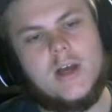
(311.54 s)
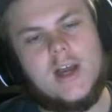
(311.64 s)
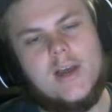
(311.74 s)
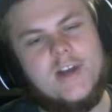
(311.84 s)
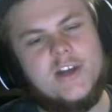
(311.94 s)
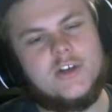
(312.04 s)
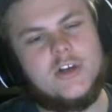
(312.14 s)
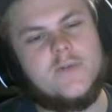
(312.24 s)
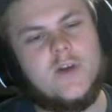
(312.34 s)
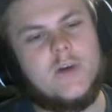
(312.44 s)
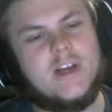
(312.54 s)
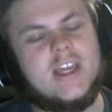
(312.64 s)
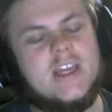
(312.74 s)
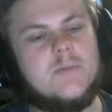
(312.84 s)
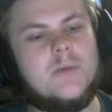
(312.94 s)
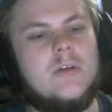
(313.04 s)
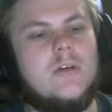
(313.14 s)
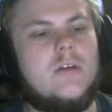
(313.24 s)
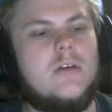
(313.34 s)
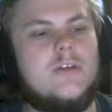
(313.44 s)
I'm not sure if I want to keep
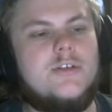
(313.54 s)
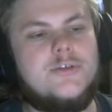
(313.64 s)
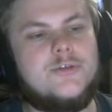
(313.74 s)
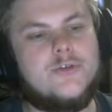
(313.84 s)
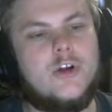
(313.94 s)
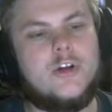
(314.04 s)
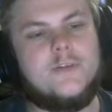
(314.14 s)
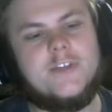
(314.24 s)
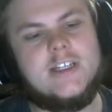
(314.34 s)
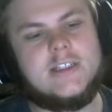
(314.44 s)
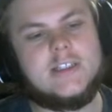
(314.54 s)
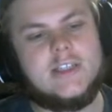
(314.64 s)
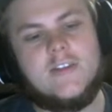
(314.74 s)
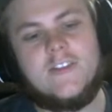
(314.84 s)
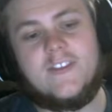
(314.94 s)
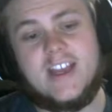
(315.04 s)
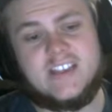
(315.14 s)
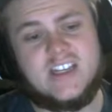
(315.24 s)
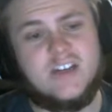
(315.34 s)
2 strong fleets. That's going